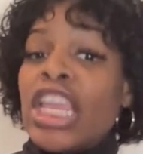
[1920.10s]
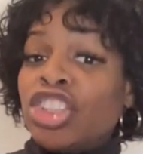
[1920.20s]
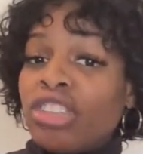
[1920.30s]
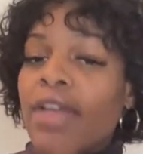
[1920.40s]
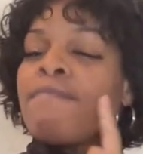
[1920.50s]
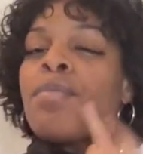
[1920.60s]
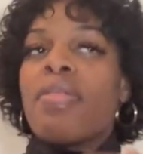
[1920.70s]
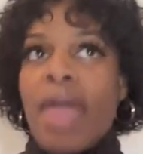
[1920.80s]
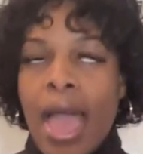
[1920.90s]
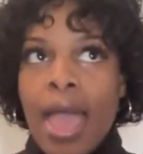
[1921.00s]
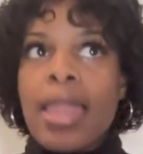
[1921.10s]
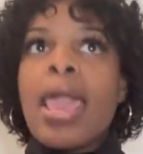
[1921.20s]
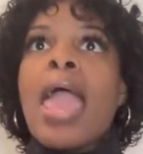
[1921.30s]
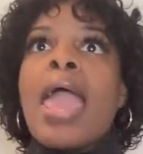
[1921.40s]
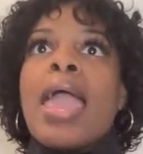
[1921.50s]
Adrian for that
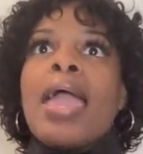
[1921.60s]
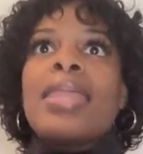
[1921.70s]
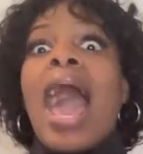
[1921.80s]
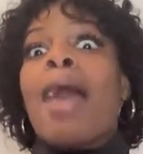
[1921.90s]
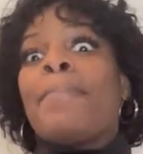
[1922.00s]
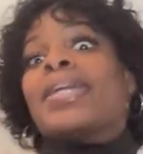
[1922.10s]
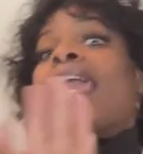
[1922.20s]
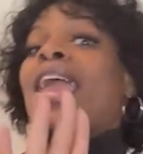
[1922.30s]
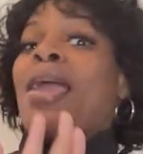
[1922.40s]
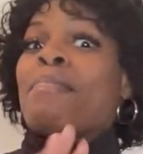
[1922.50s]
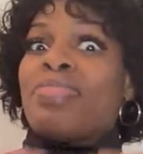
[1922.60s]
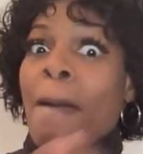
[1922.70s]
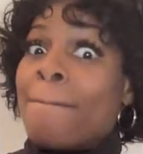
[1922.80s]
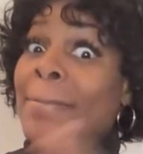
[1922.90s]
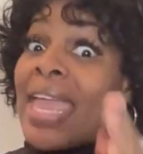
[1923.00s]
and I became
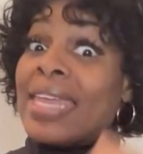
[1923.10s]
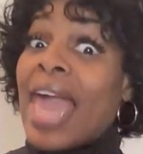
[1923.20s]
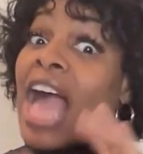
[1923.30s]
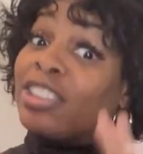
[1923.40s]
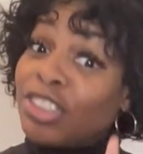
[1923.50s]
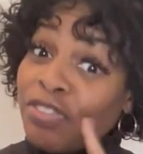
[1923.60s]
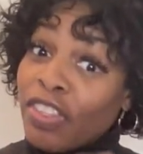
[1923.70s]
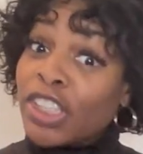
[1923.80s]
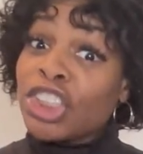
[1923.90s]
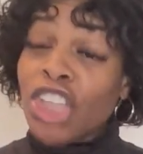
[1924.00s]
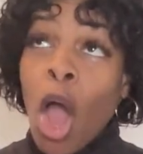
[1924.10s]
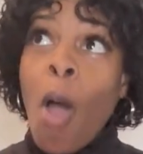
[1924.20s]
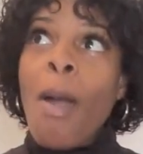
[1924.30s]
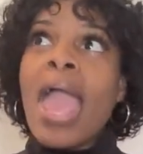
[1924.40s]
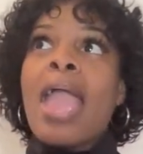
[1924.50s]
the main actress for the
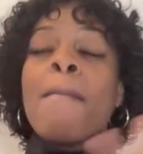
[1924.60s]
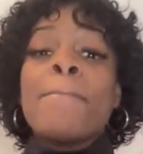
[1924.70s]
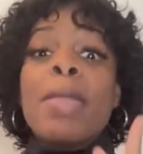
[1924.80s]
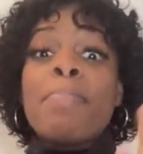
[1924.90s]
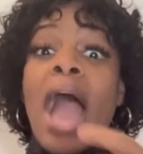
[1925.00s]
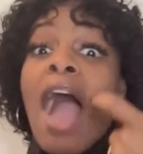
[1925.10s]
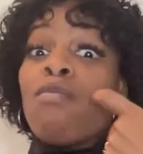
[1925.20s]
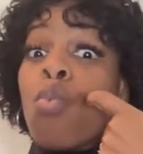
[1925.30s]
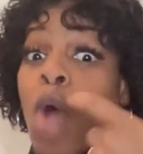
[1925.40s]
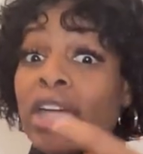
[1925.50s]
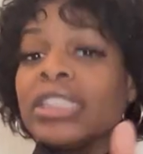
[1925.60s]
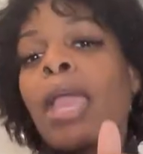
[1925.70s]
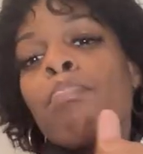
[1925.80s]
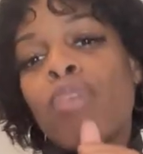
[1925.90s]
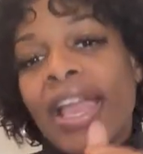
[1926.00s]
show. And people have watched
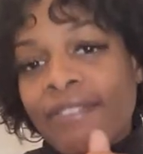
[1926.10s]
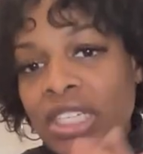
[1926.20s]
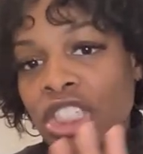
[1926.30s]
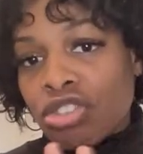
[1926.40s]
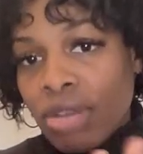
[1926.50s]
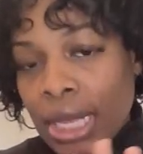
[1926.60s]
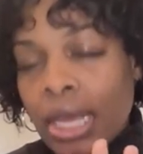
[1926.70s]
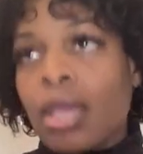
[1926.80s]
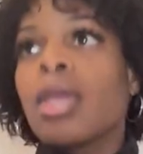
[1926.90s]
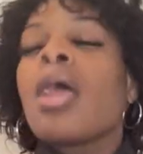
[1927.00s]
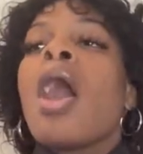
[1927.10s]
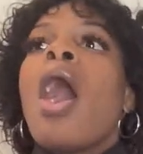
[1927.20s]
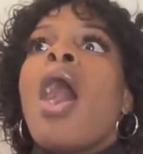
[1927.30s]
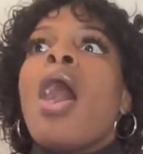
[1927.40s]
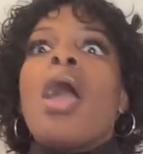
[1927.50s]
a private screener.
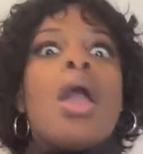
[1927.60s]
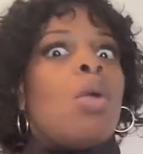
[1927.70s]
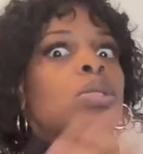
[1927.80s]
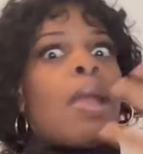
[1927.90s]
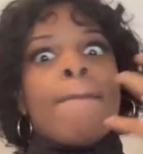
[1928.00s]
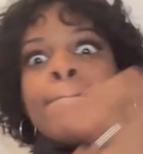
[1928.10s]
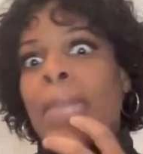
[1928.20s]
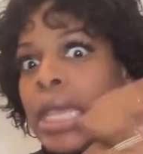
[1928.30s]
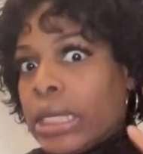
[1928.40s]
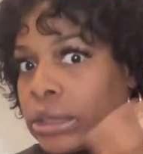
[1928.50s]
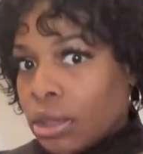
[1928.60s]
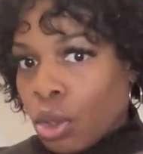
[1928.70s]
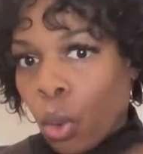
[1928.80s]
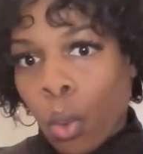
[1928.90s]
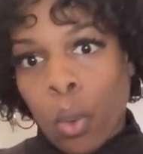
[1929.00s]
It was
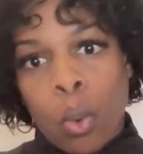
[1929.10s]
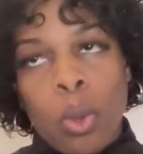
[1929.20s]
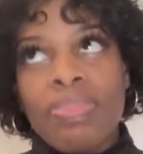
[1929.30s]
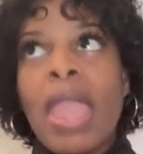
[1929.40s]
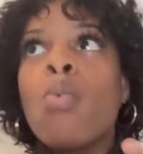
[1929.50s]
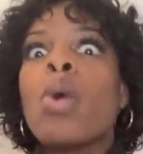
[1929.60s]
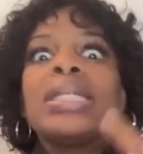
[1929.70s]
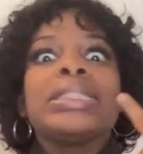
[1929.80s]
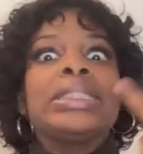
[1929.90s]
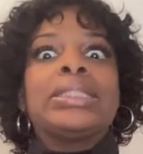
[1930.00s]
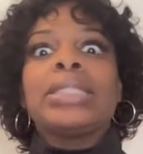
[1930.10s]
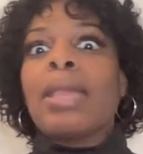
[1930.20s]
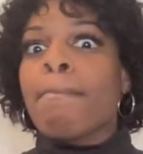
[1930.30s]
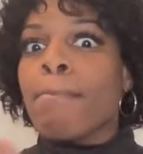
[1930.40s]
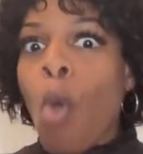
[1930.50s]
amazing. They wanted to
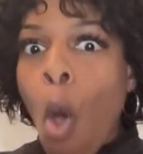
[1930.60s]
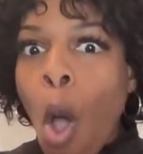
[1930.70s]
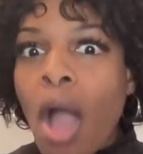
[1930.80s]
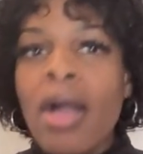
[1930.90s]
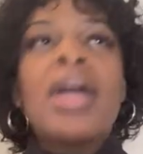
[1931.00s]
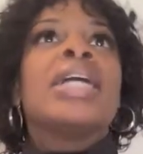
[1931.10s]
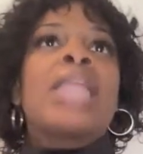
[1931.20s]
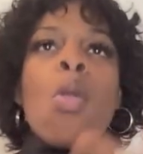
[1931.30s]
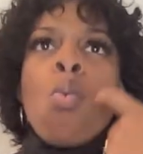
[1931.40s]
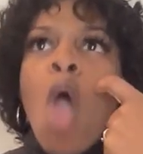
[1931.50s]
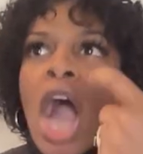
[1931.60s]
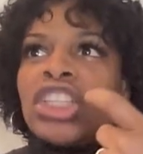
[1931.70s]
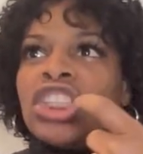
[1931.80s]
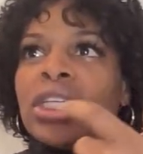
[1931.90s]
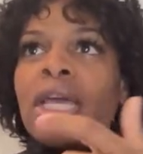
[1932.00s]
see more. They
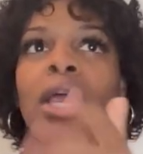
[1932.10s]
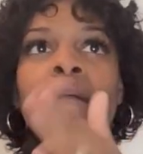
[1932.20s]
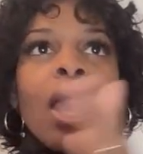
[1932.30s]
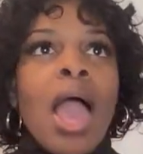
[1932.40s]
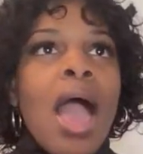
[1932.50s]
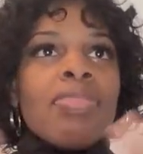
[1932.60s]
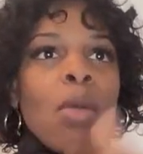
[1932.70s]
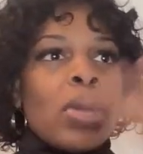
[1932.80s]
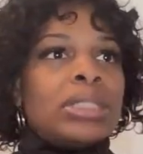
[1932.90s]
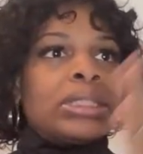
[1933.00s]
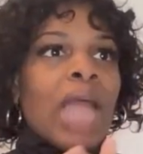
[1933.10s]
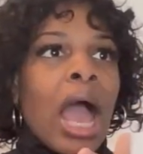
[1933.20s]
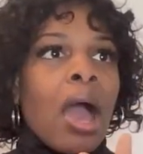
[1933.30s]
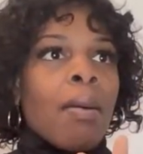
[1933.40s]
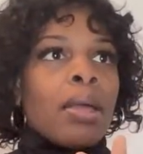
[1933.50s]
watched it, and then when it
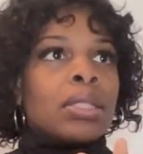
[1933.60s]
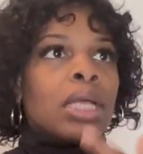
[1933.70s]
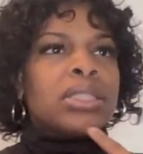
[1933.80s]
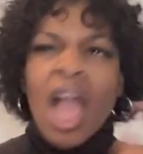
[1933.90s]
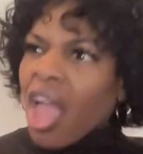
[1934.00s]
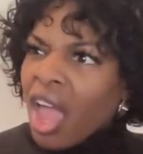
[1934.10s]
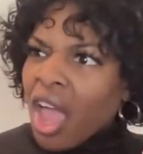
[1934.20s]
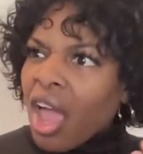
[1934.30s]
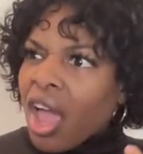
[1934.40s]
stopped, they was like,